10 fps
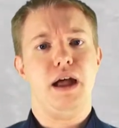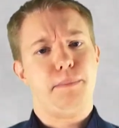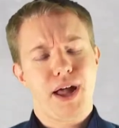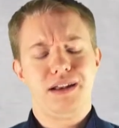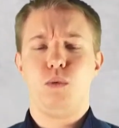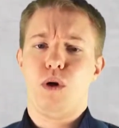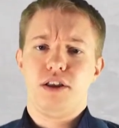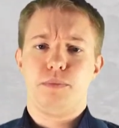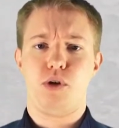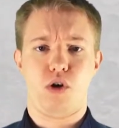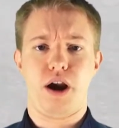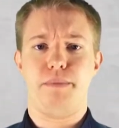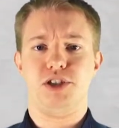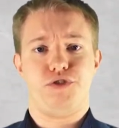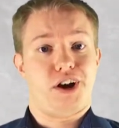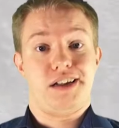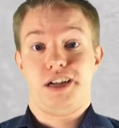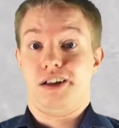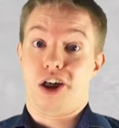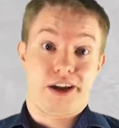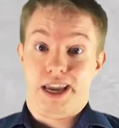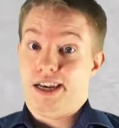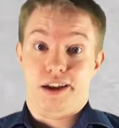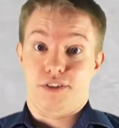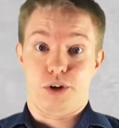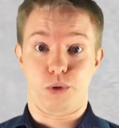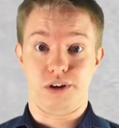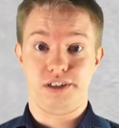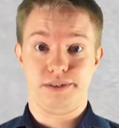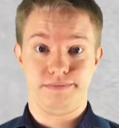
but one of the programmers forgot to unlock any of the doors.